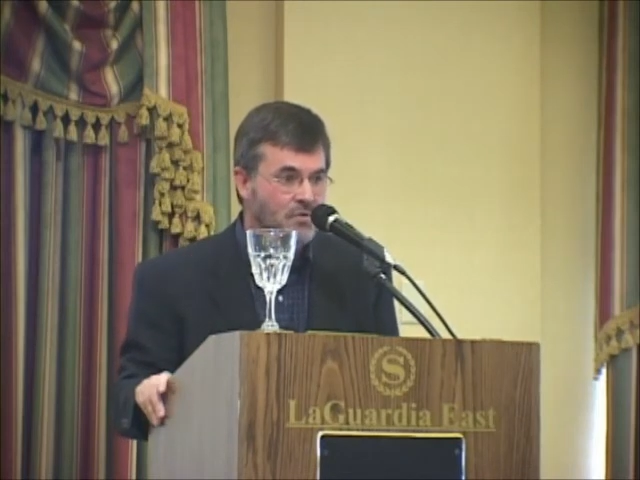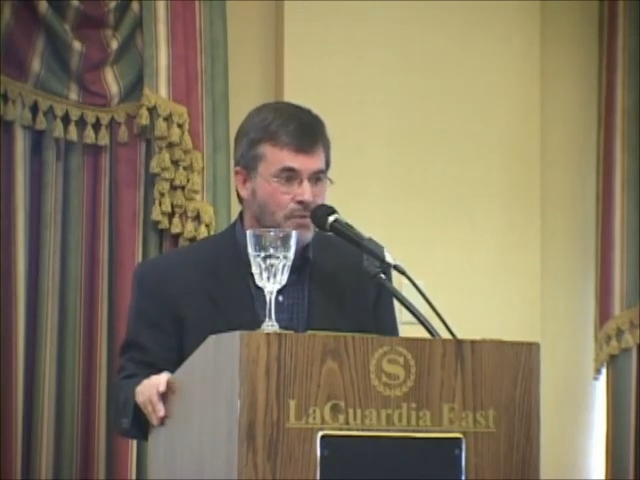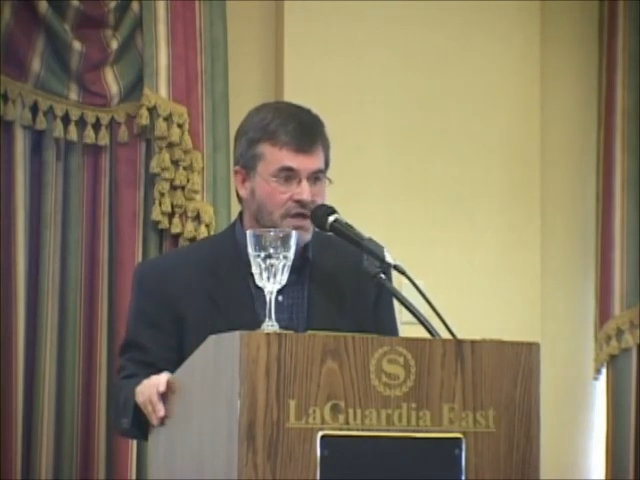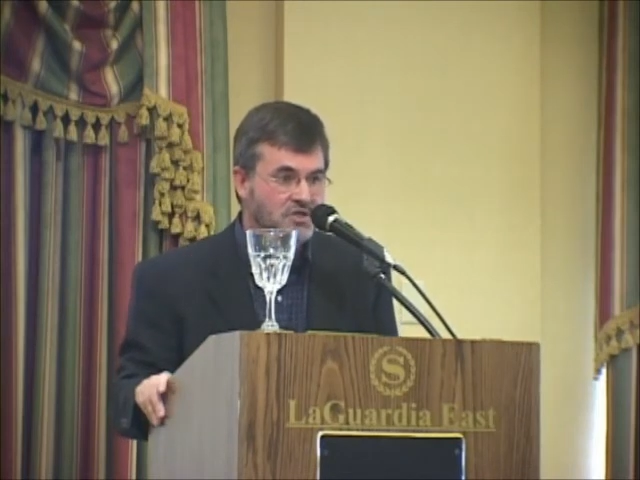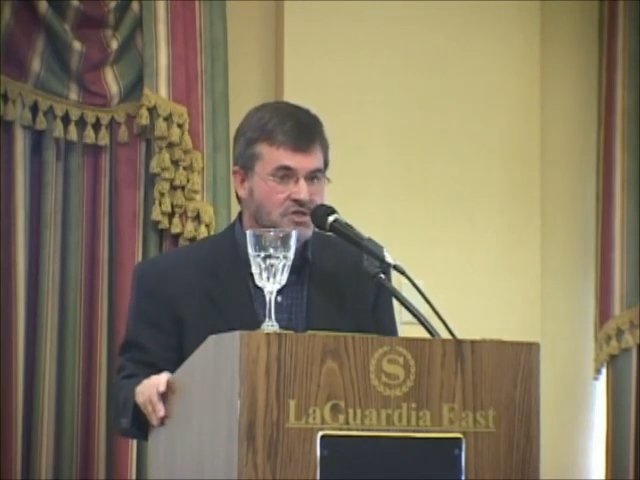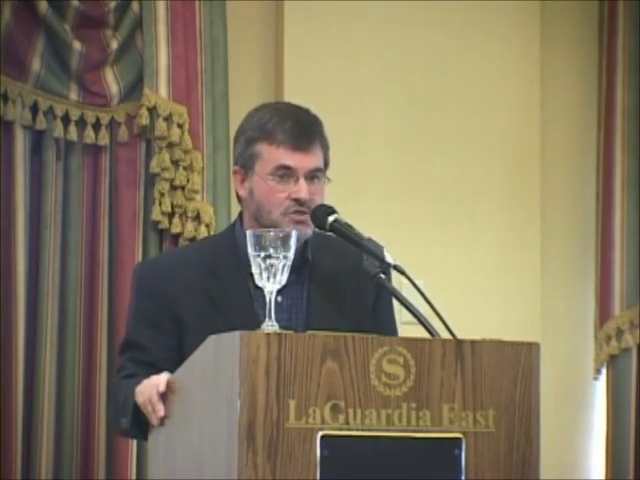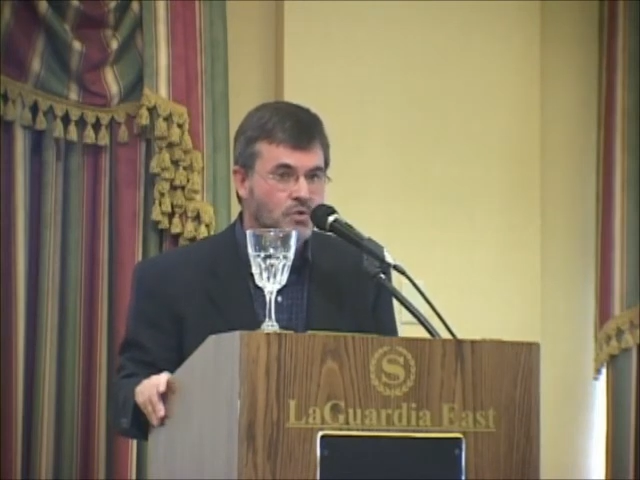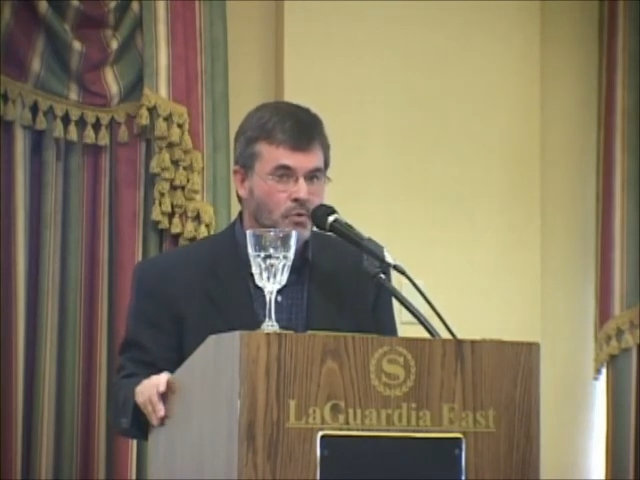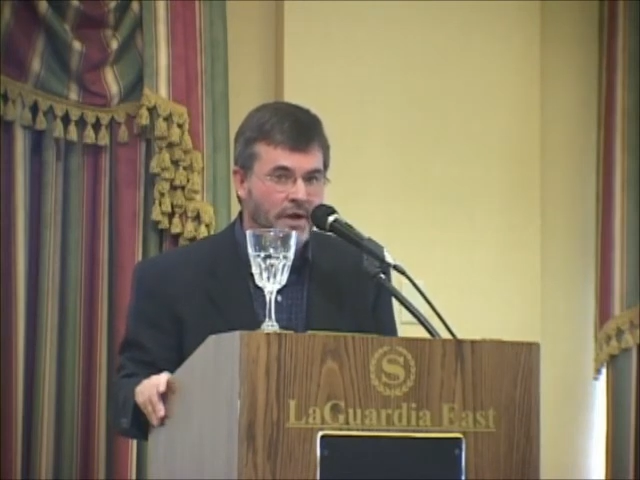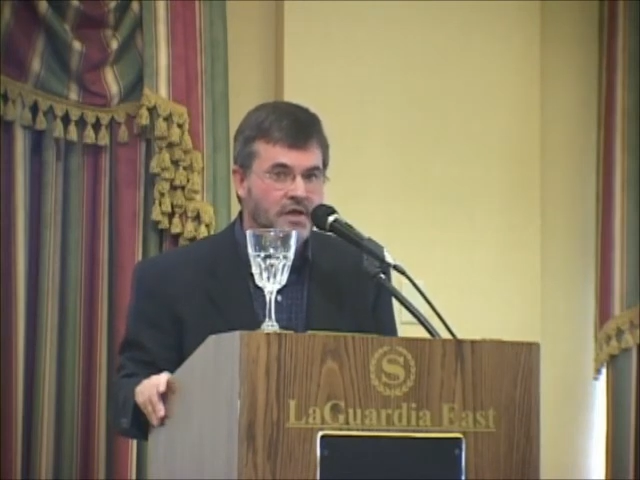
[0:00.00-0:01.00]
patients
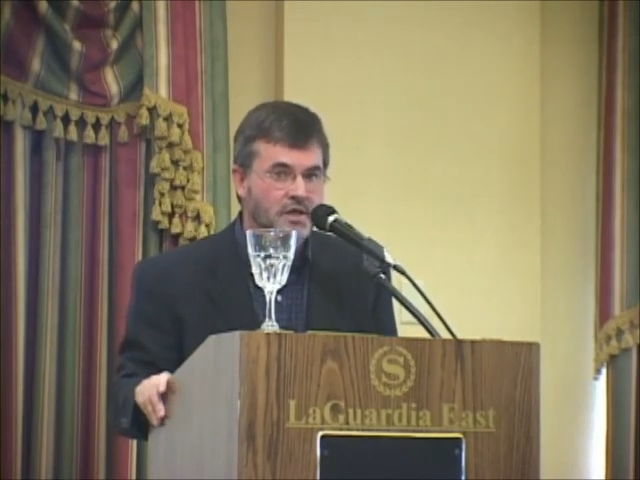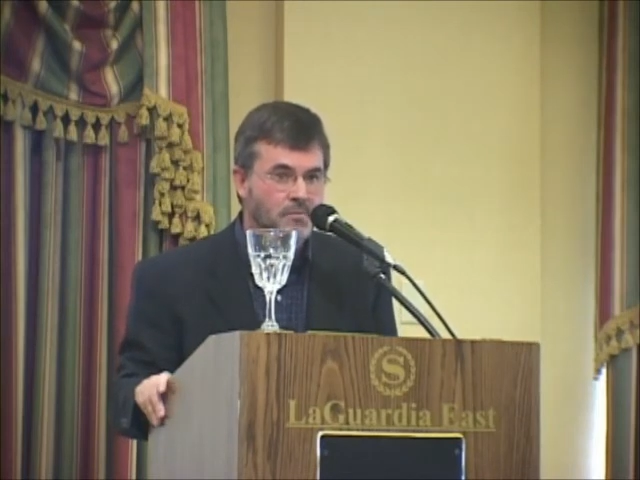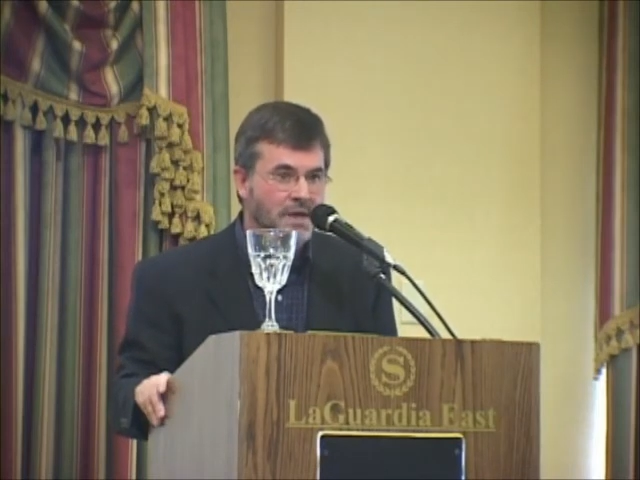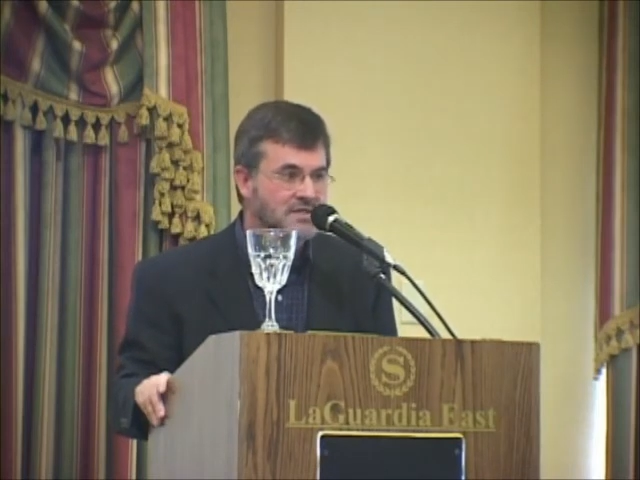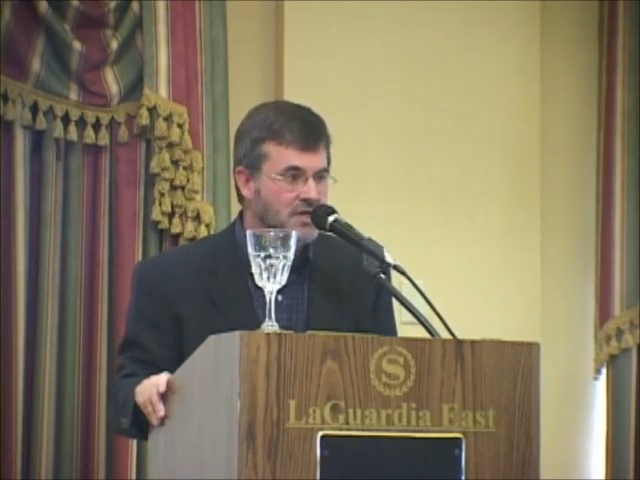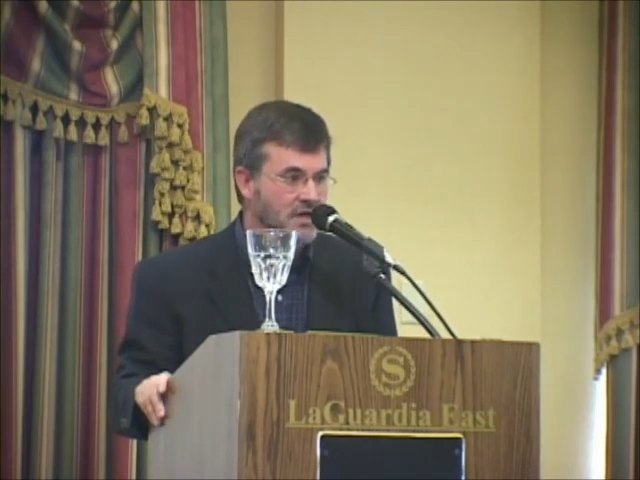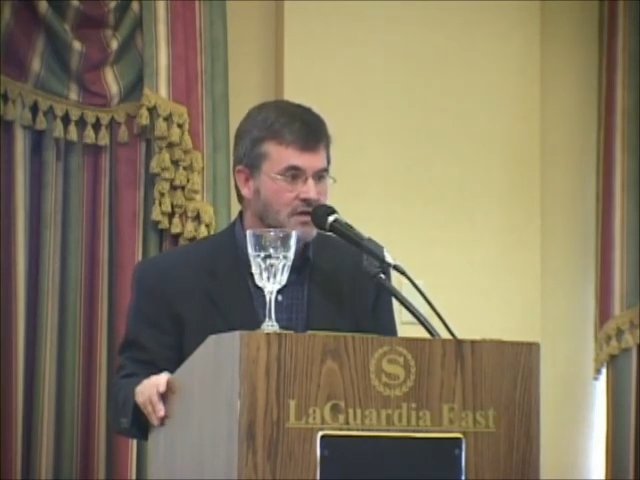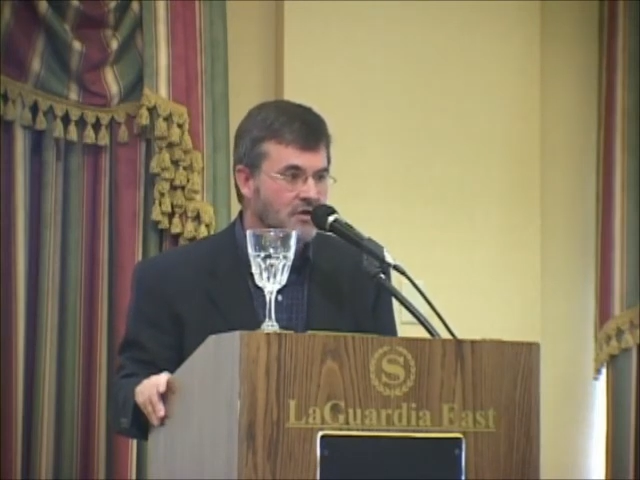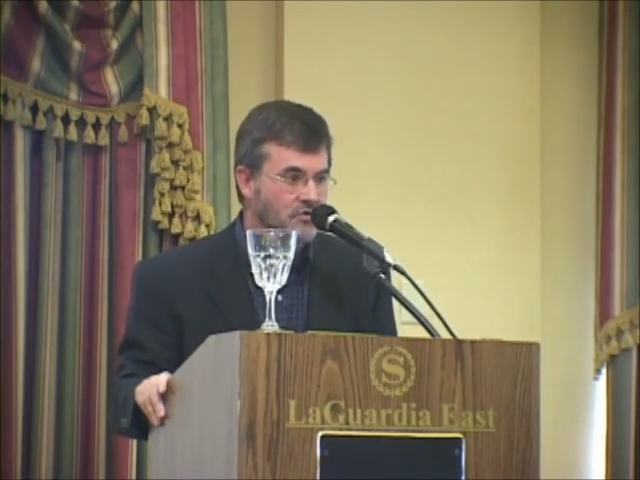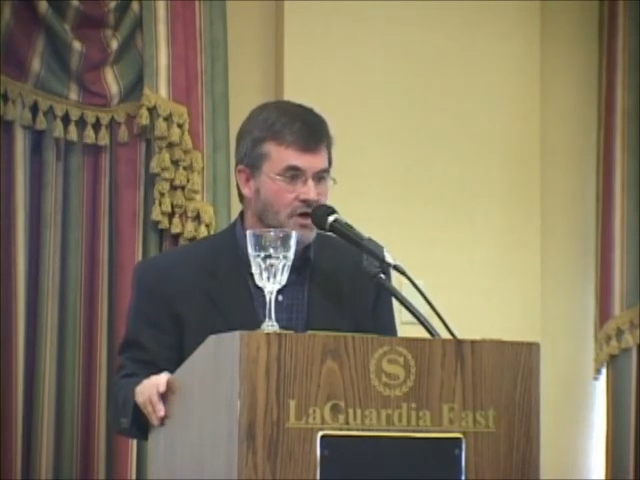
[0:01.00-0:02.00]
were regularly maintained
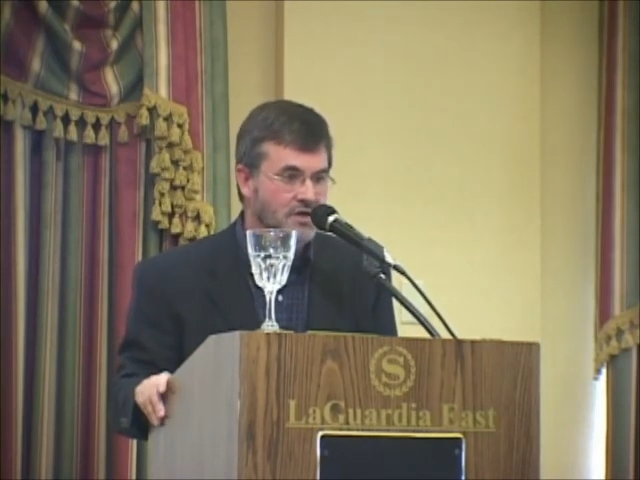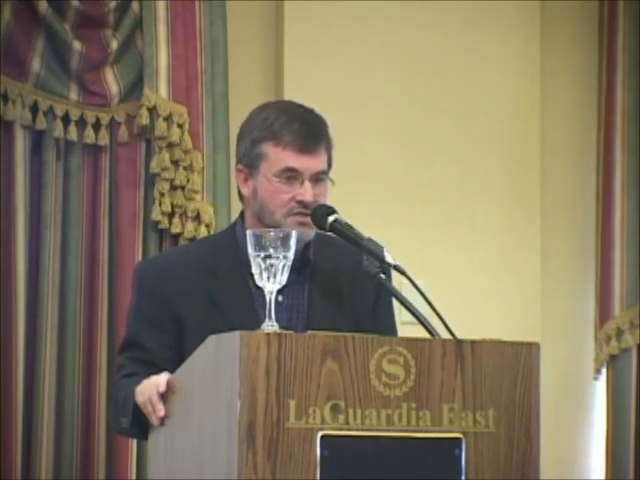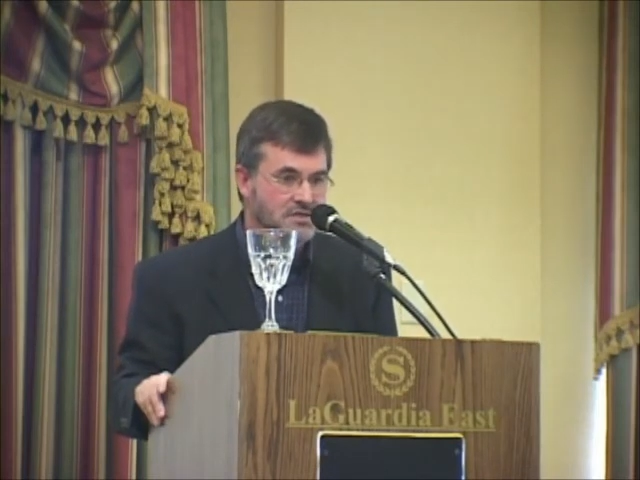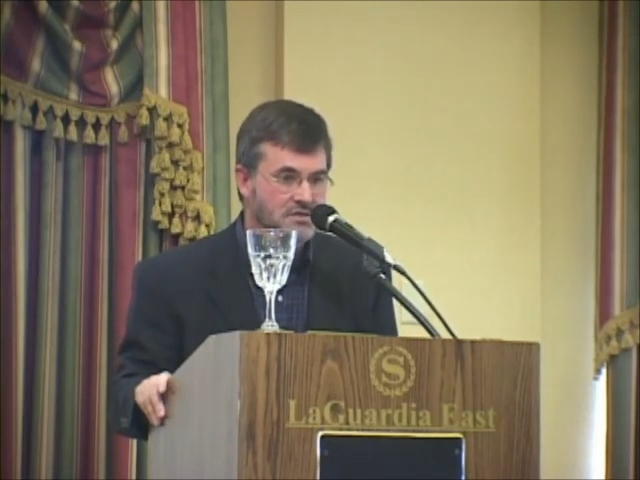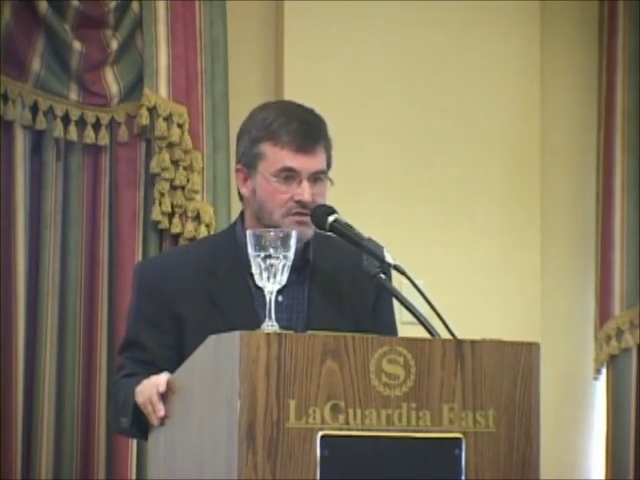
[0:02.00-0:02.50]
on drugs.